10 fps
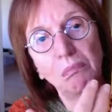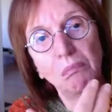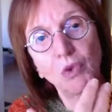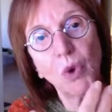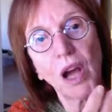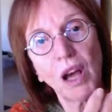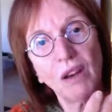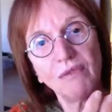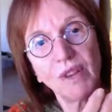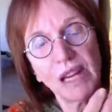
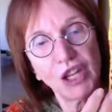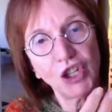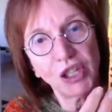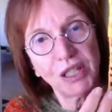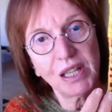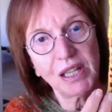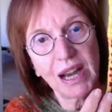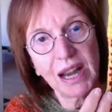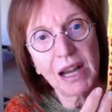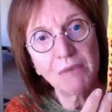12 inches in
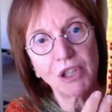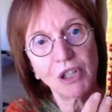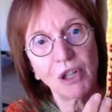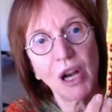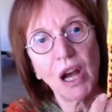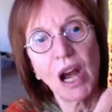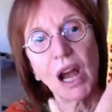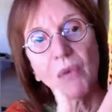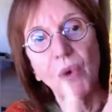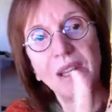diameter.
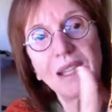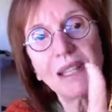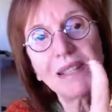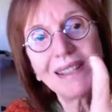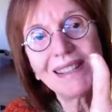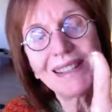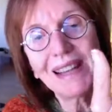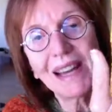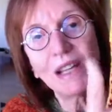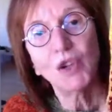I want this to
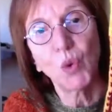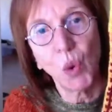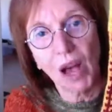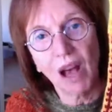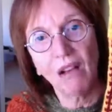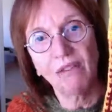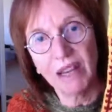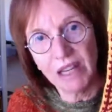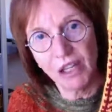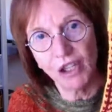stay 12
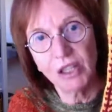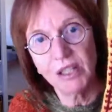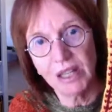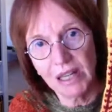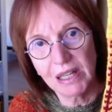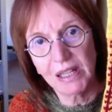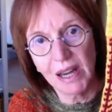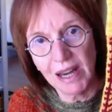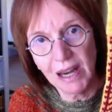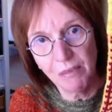inches in
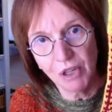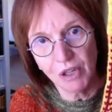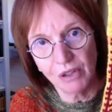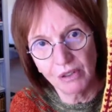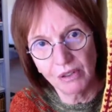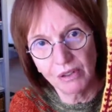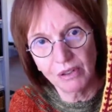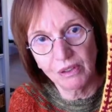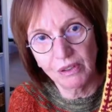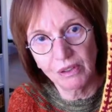diameter.
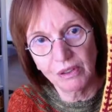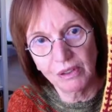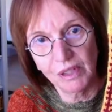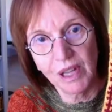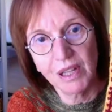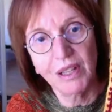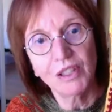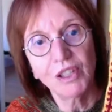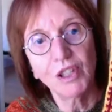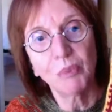
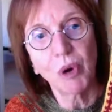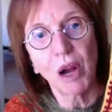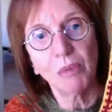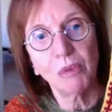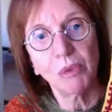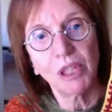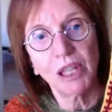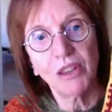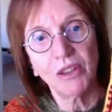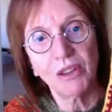This is
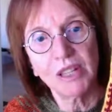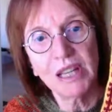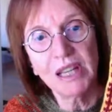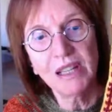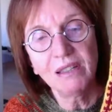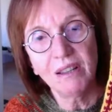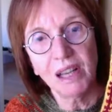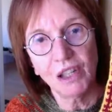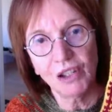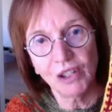probably 13
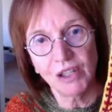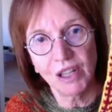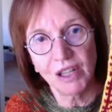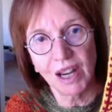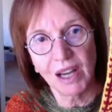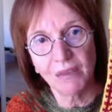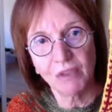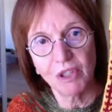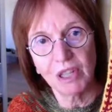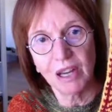inches in
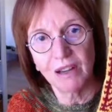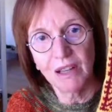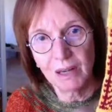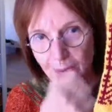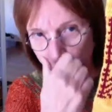diameter down here.